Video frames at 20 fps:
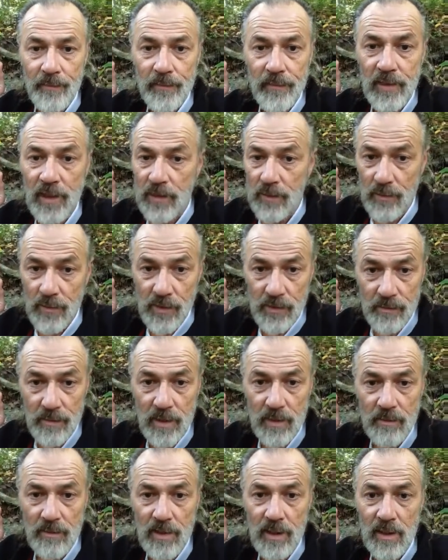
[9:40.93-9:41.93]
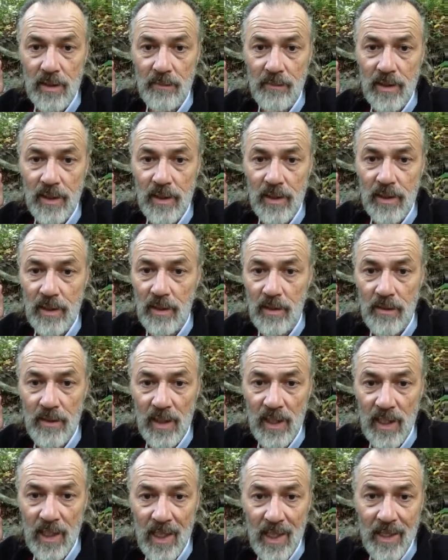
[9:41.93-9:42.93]
Neither is Mitt Romney, neither the
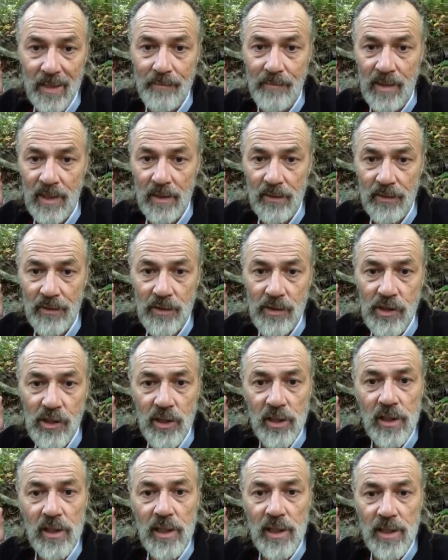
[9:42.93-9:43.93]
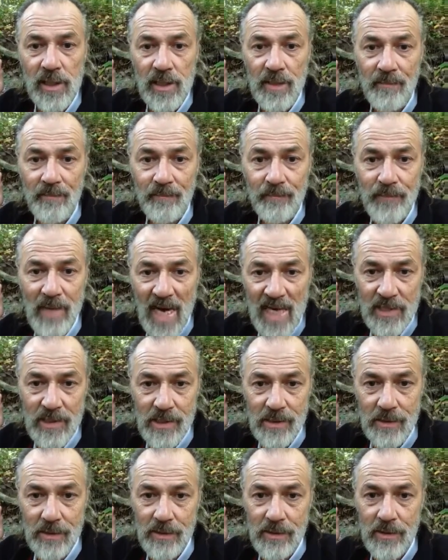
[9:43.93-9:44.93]
Koch brothers. None of them
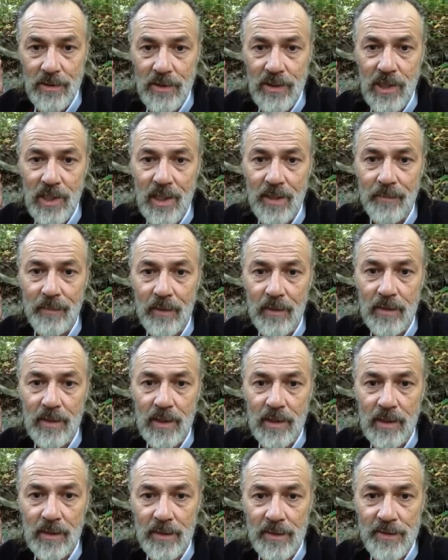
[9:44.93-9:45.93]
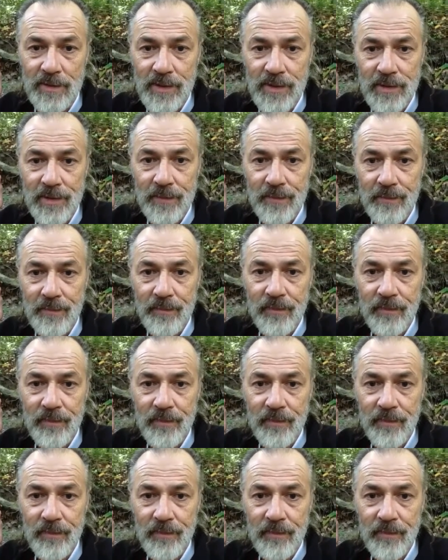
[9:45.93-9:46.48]
bastards are job creators.